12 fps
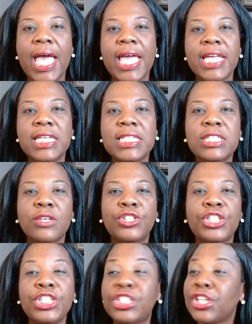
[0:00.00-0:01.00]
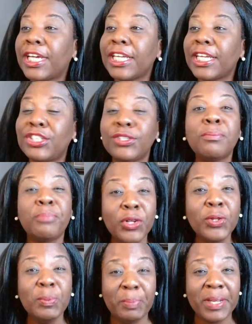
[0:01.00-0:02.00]
And so she took it to the
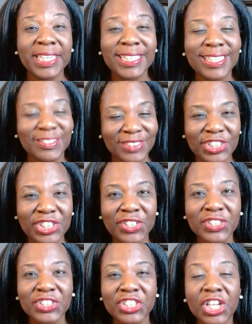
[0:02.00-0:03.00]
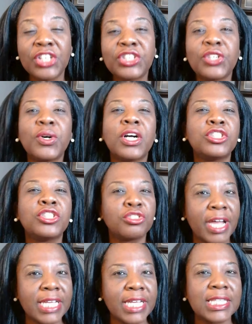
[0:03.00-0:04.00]
pulpit of the church to
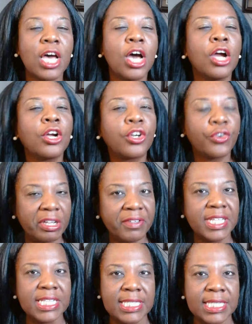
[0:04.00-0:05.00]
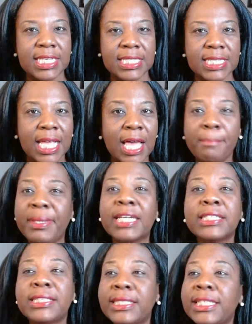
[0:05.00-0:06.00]
address her grievances
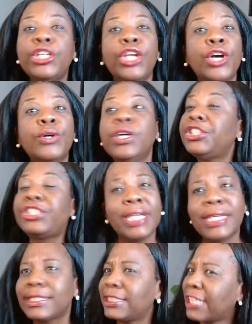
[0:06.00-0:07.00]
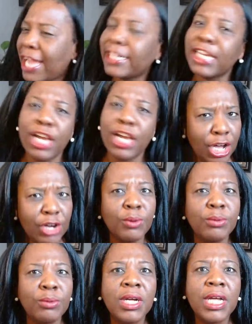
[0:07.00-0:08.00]
because, you know, she is not a
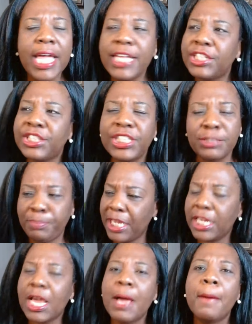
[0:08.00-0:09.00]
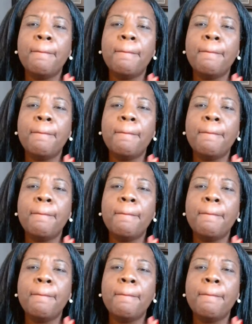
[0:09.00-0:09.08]
hoe and she's being